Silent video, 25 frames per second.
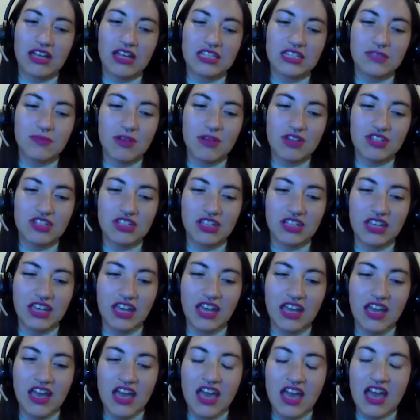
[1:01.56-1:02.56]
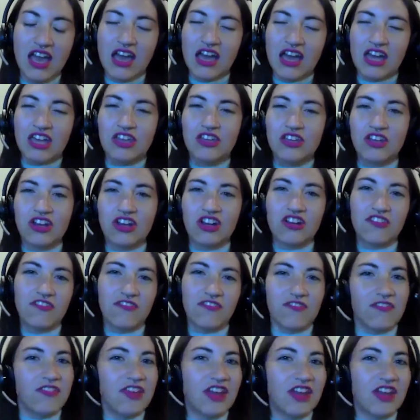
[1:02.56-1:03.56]
especially your
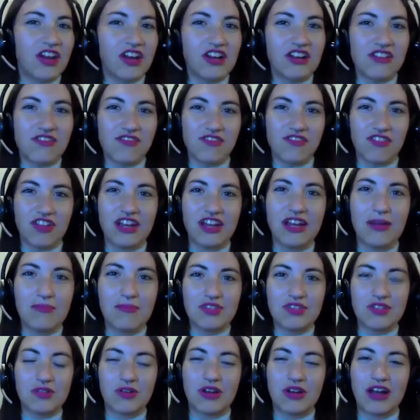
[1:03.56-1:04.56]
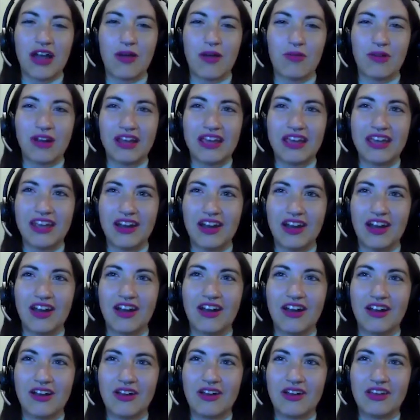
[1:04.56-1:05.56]
fear to freedom story. I want to
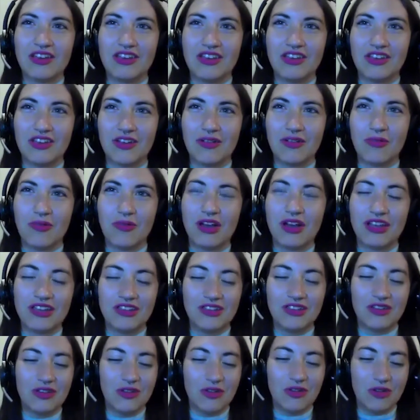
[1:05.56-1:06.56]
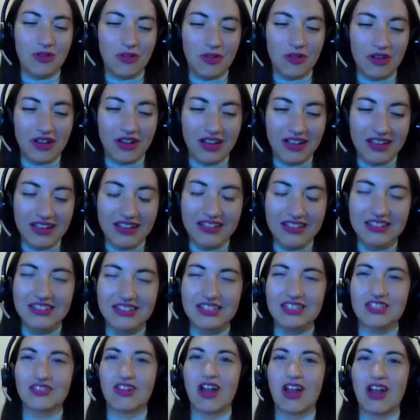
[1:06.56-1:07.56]
hear what you
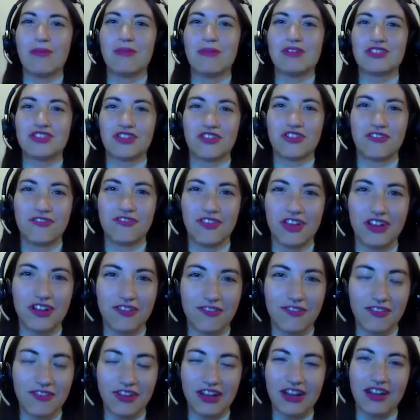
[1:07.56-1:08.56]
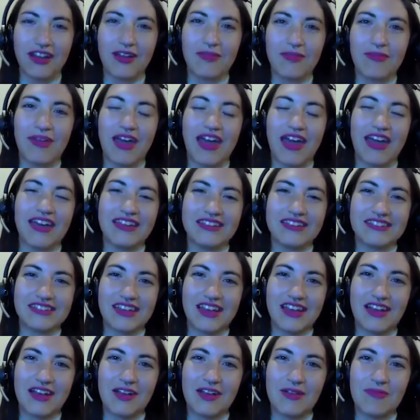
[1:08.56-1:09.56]
describe as your fear to freedom and
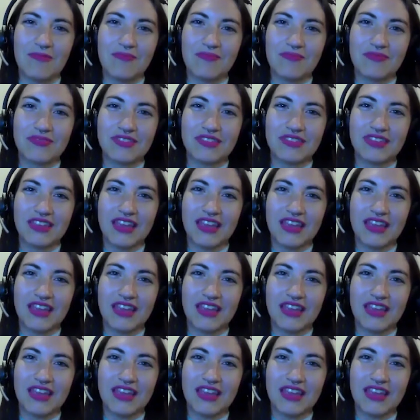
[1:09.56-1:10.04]
um,